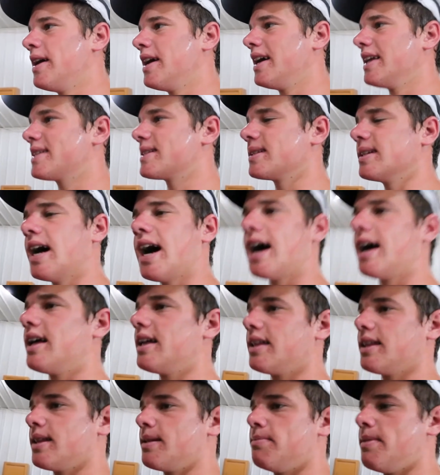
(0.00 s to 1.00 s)
It's
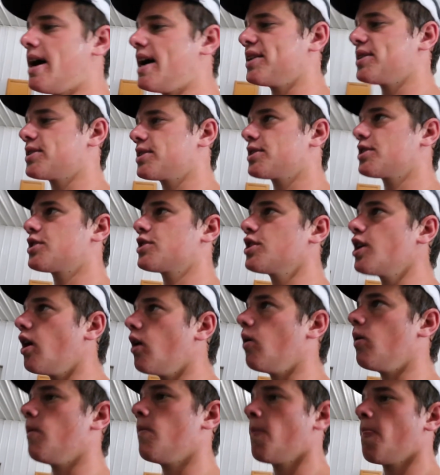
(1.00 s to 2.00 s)
not the best.
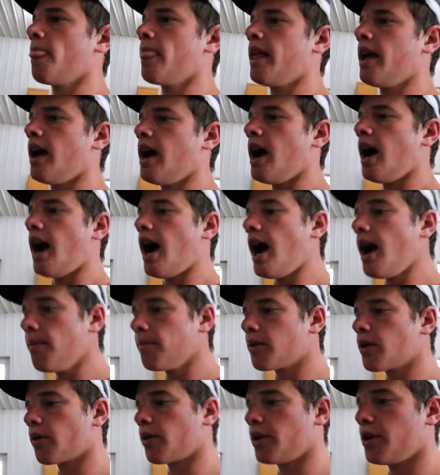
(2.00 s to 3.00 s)
So
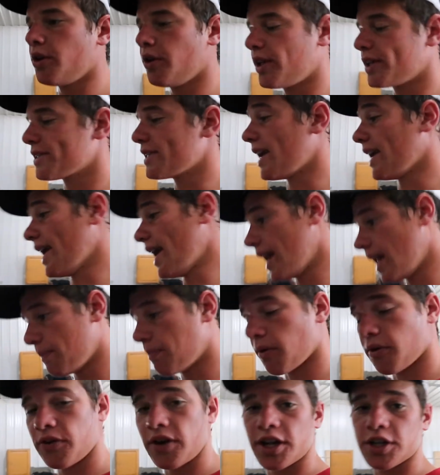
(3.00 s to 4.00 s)
I'm going to do this like any
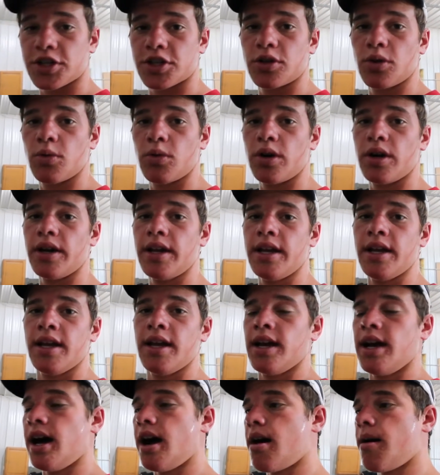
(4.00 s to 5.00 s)
professional would.
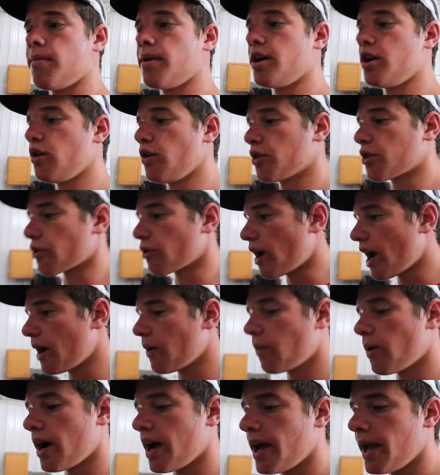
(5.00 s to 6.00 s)
I'm going to do it the
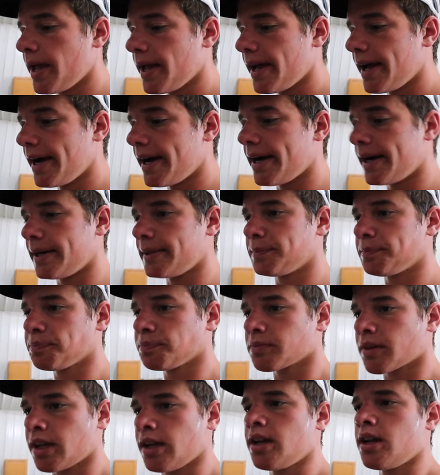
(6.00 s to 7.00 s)
right way,
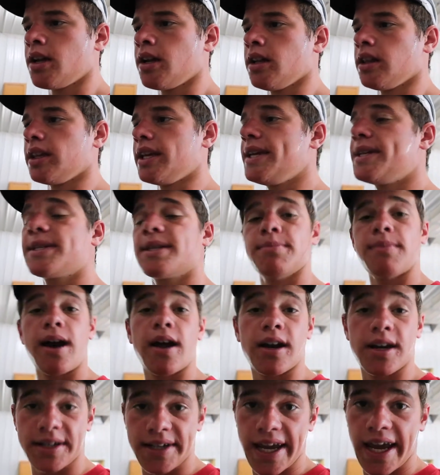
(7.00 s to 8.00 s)
least
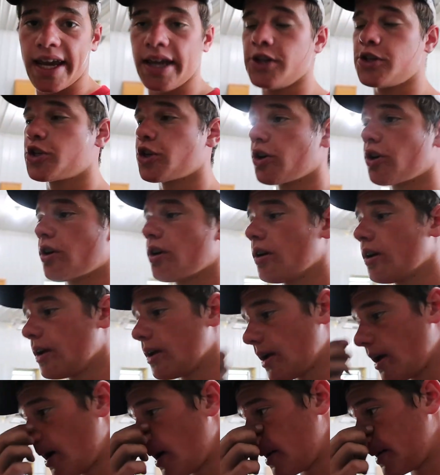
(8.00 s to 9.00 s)
amount of danger.
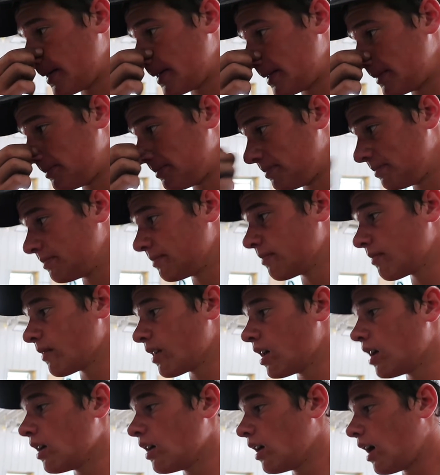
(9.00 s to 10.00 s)

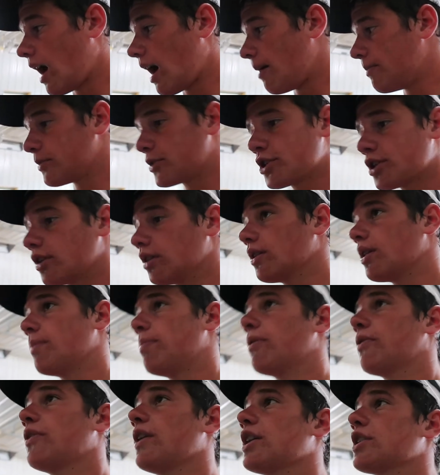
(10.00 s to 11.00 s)
I'm sure the
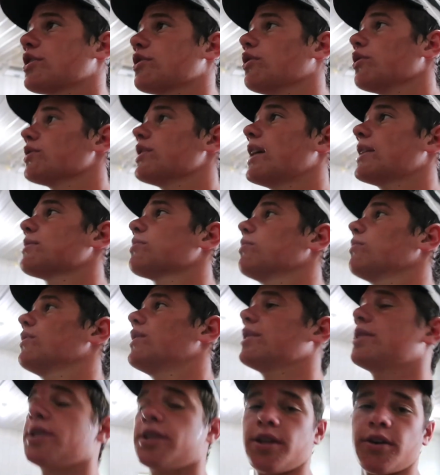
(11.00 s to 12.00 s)
professionals,
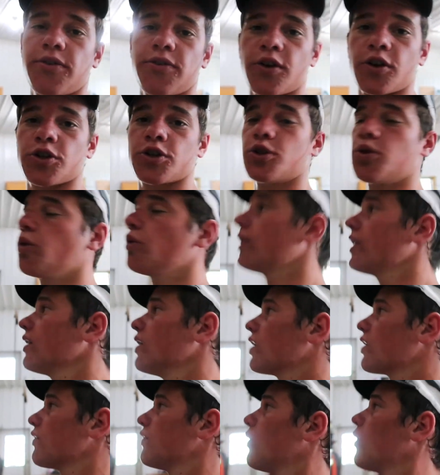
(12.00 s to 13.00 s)
this is the first tool they
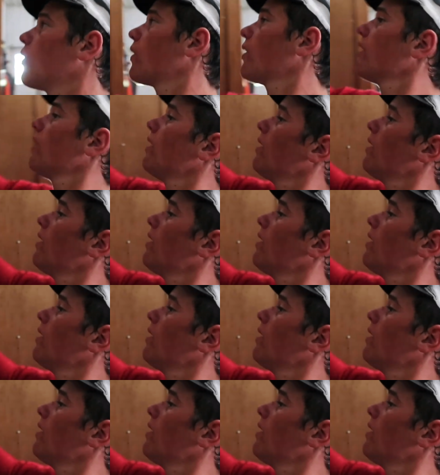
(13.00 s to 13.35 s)
look for.